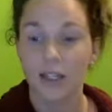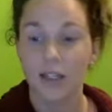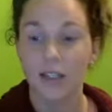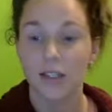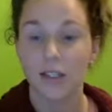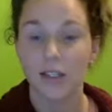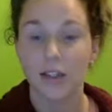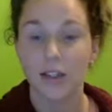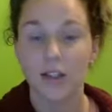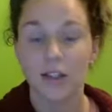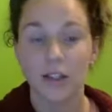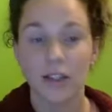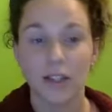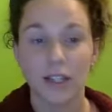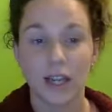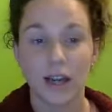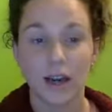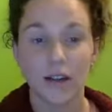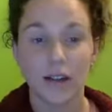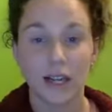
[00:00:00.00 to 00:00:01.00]
So
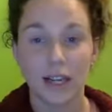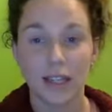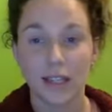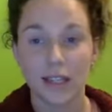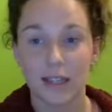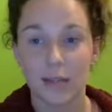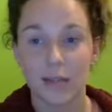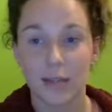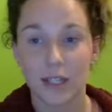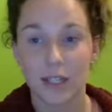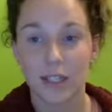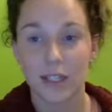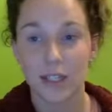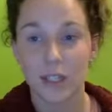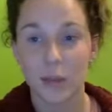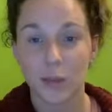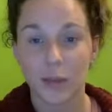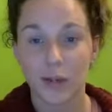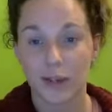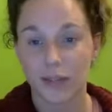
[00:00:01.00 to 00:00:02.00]
doTERRA, as I
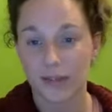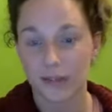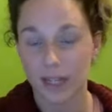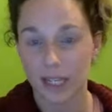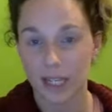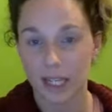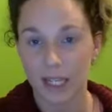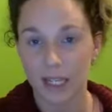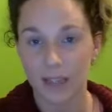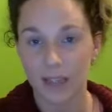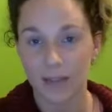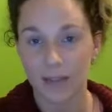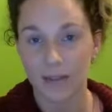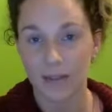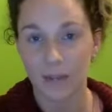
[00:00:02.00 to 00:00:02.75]
mentioned briefly,